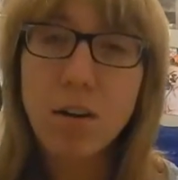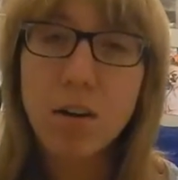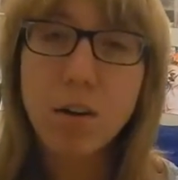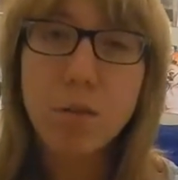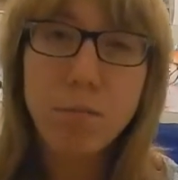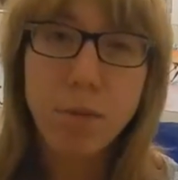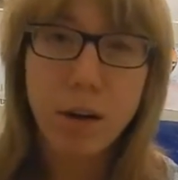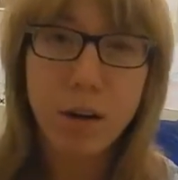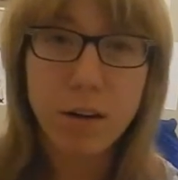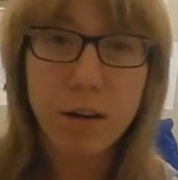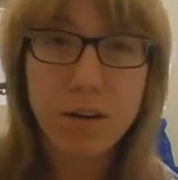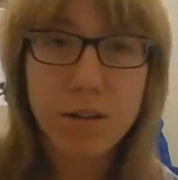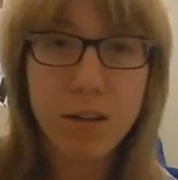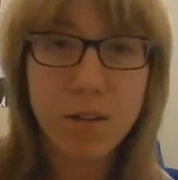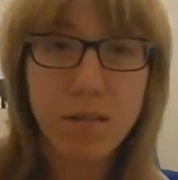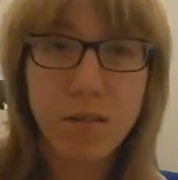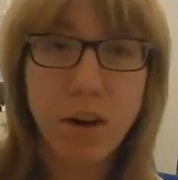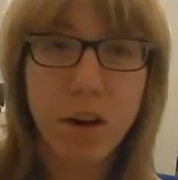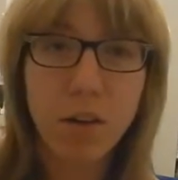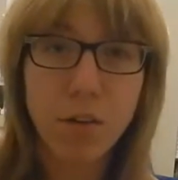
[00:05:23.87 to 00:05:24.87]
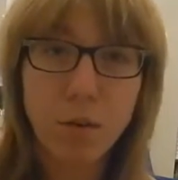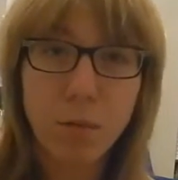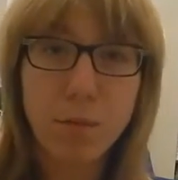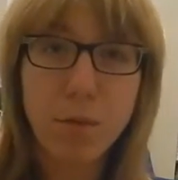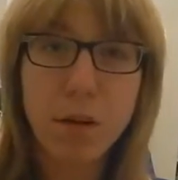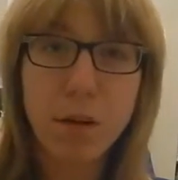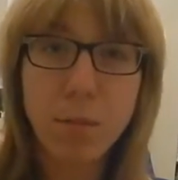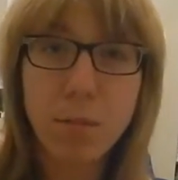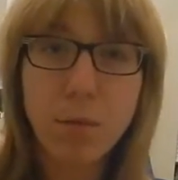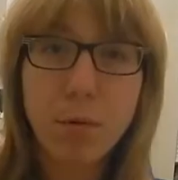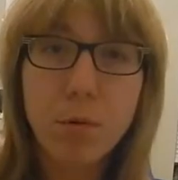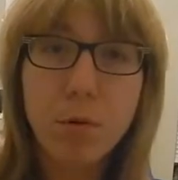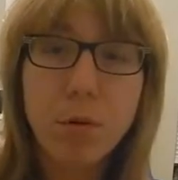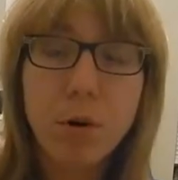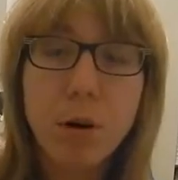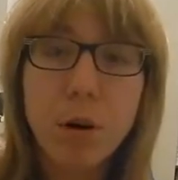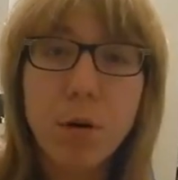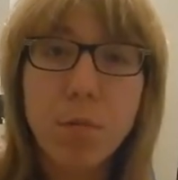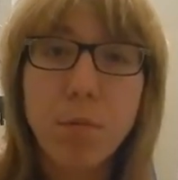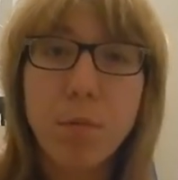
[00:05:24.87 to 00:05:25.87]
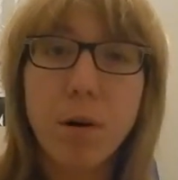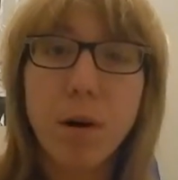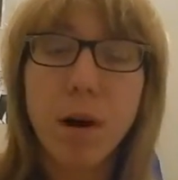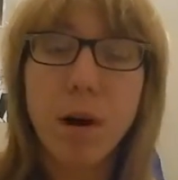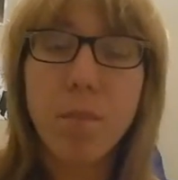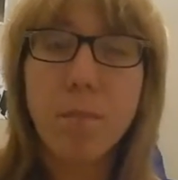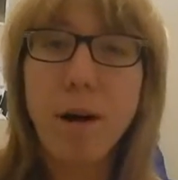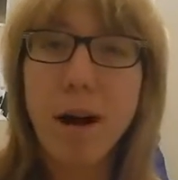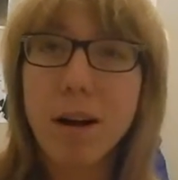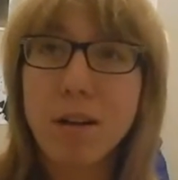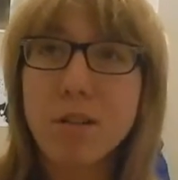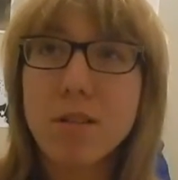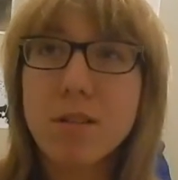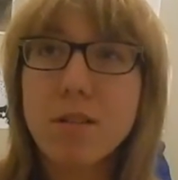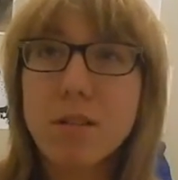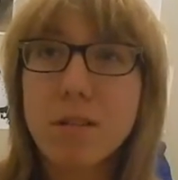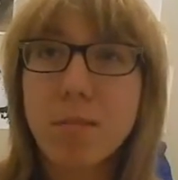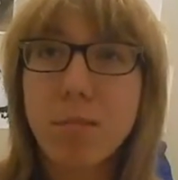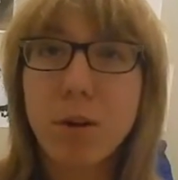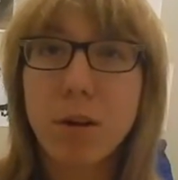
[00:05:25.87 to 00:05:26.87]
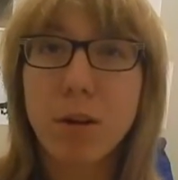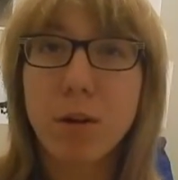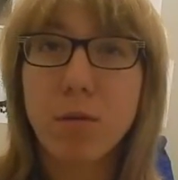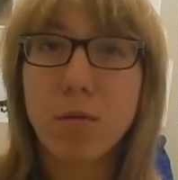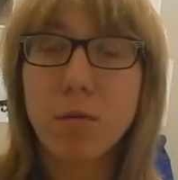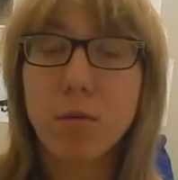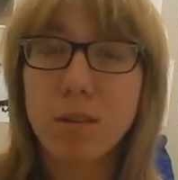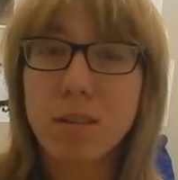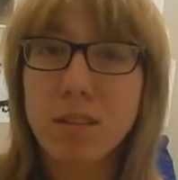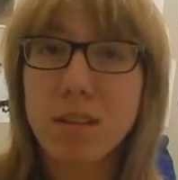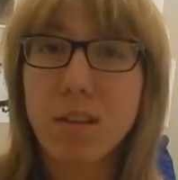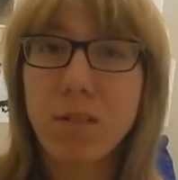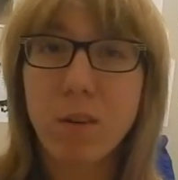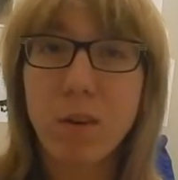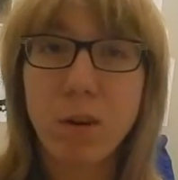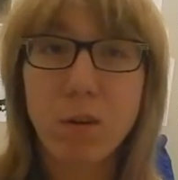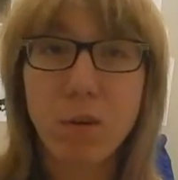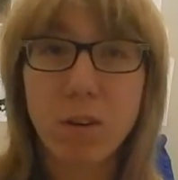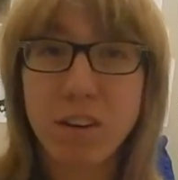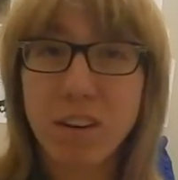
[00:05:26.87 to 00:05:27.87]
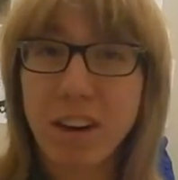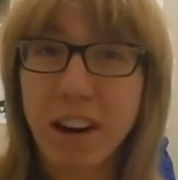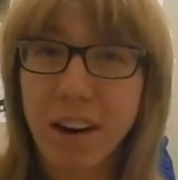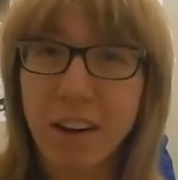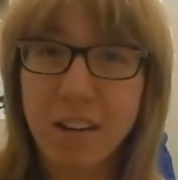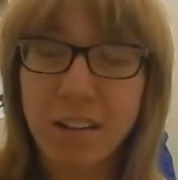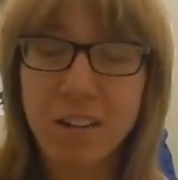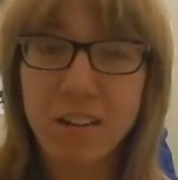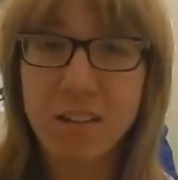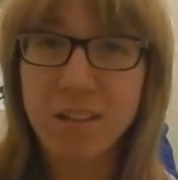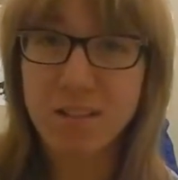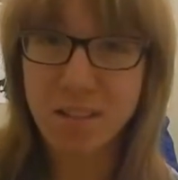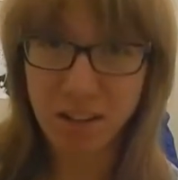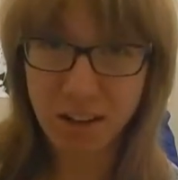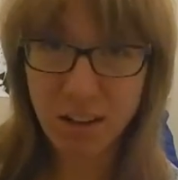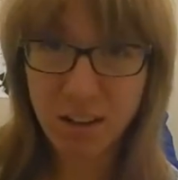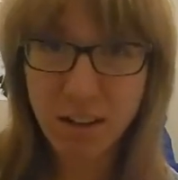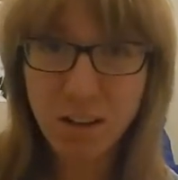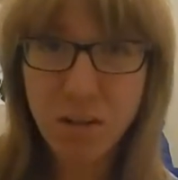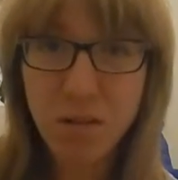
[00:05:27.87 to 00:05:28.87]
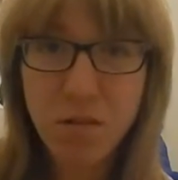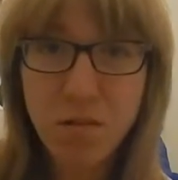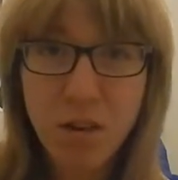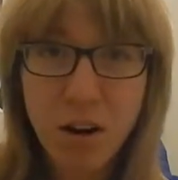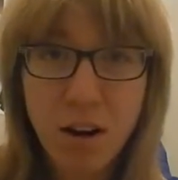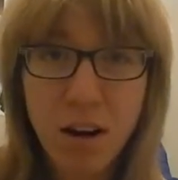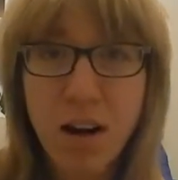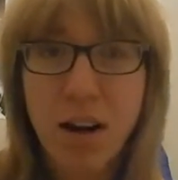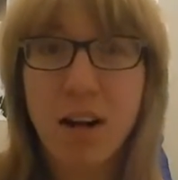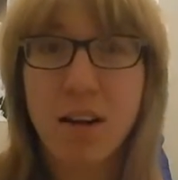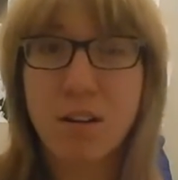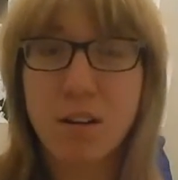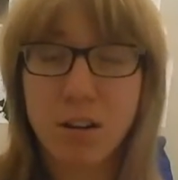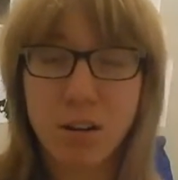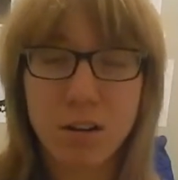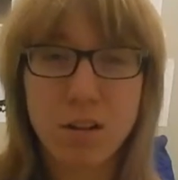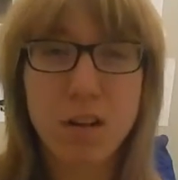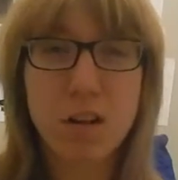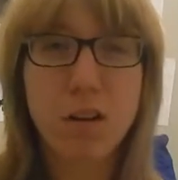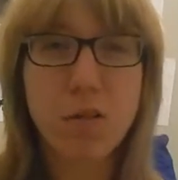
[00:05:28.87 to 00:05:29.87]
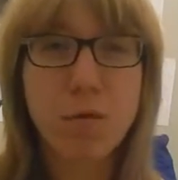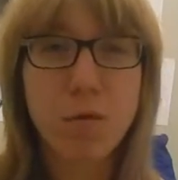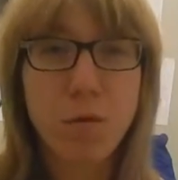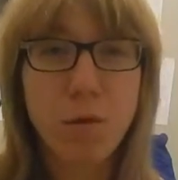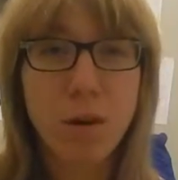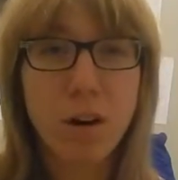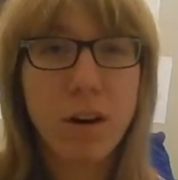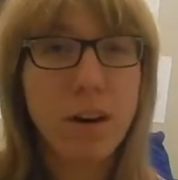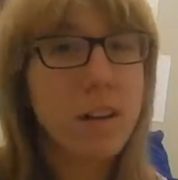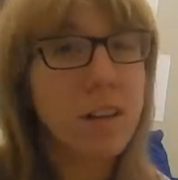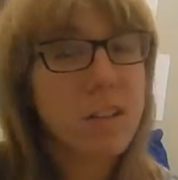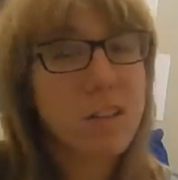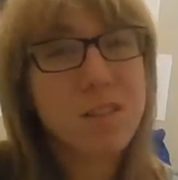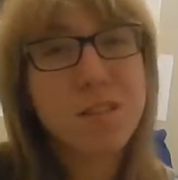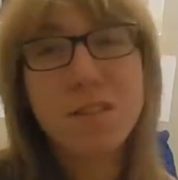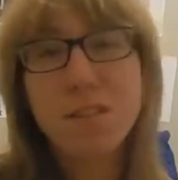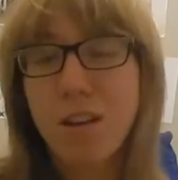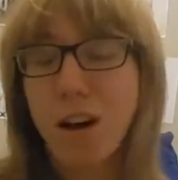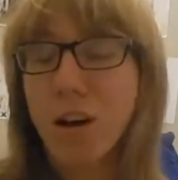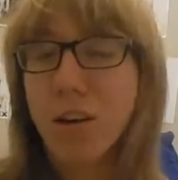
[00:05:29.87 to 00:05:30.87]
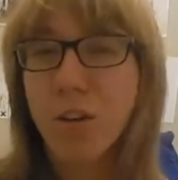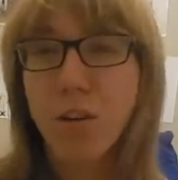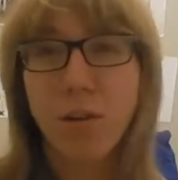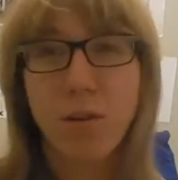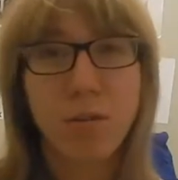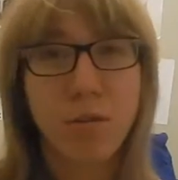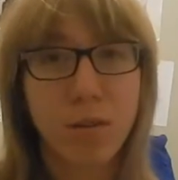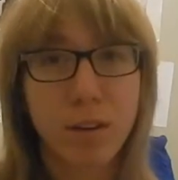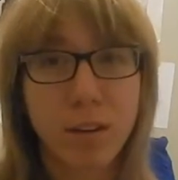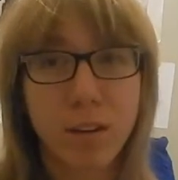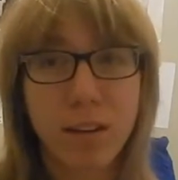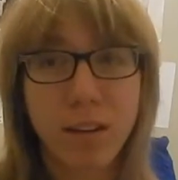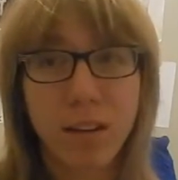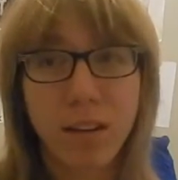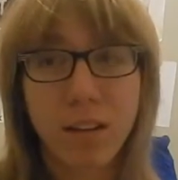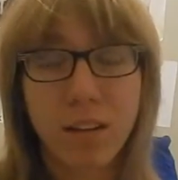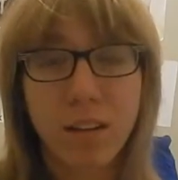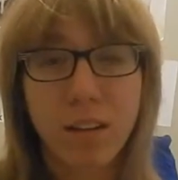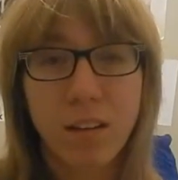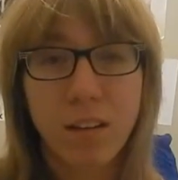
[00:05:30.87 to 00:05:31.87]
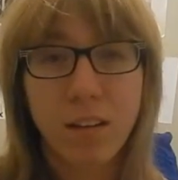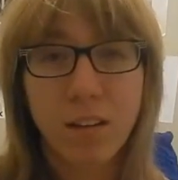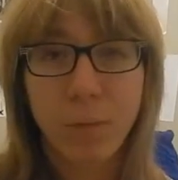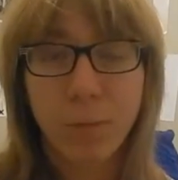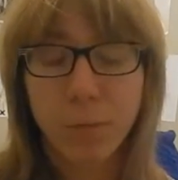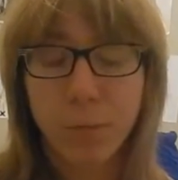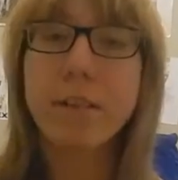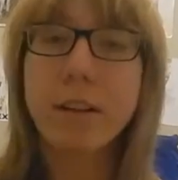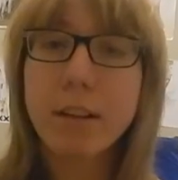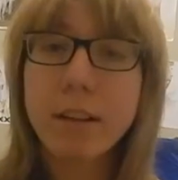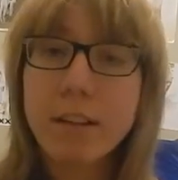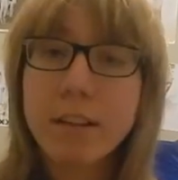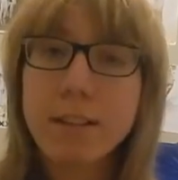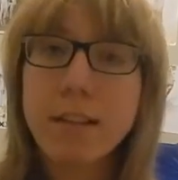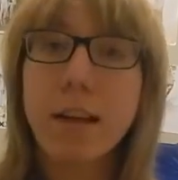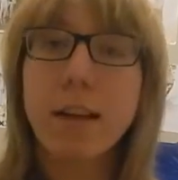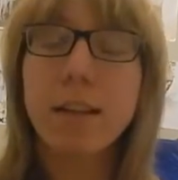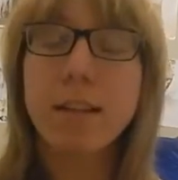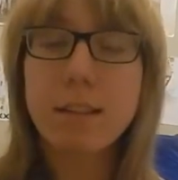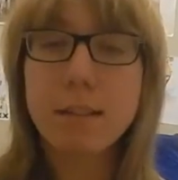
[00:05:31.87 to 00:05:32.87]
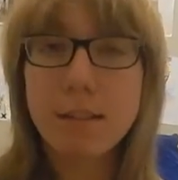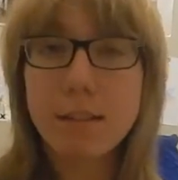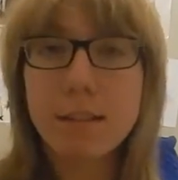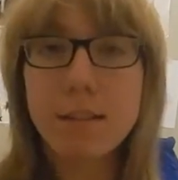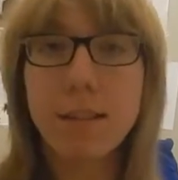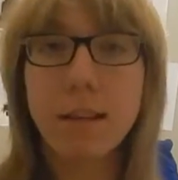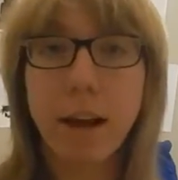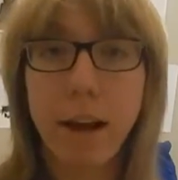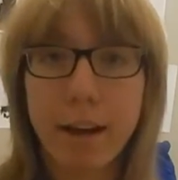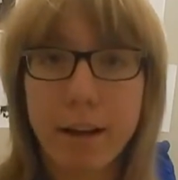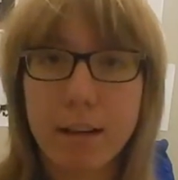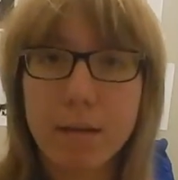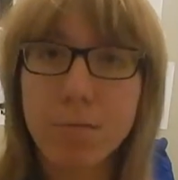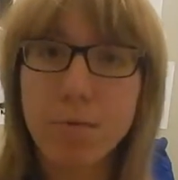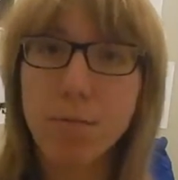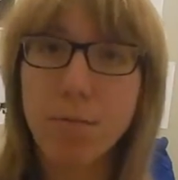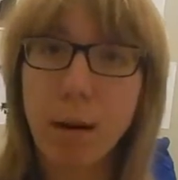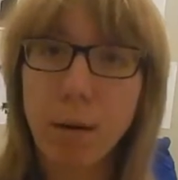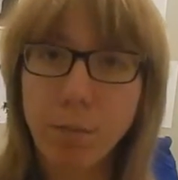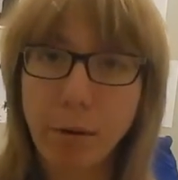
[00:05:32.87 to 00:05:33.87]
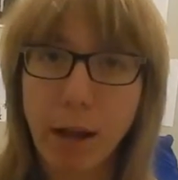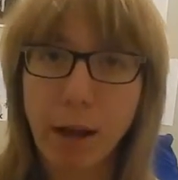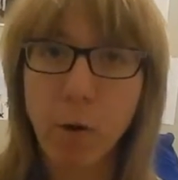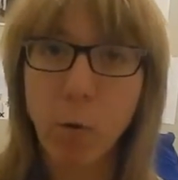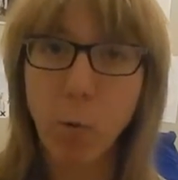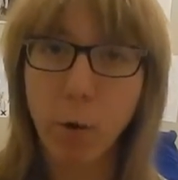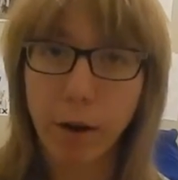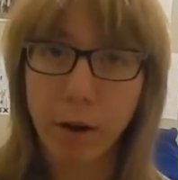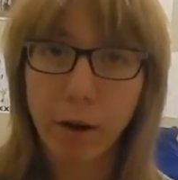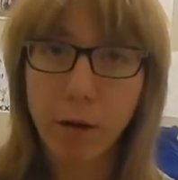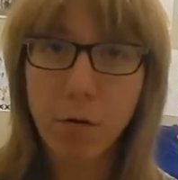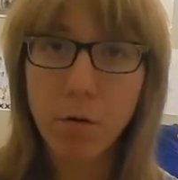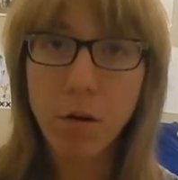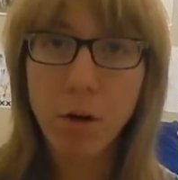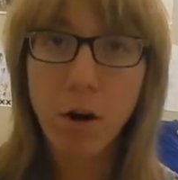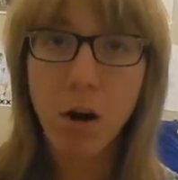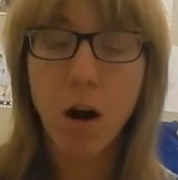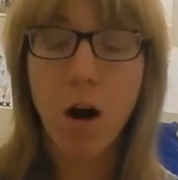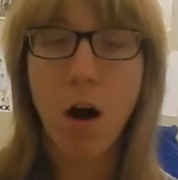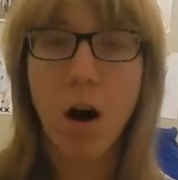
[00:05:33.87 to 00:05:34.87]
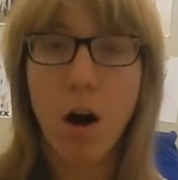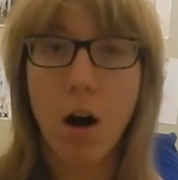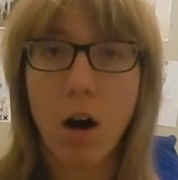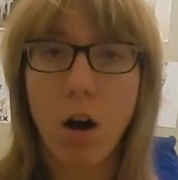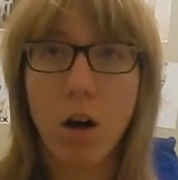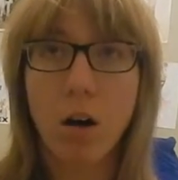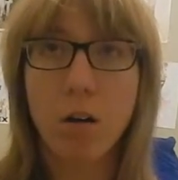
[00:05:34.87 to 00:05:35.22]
It's hard to compare yourself to other people, but imagine somebody who doesn't even know your character seeing you and judging you for it. It's just not a good feeling. I can definitely say this is the case with my Black Widow.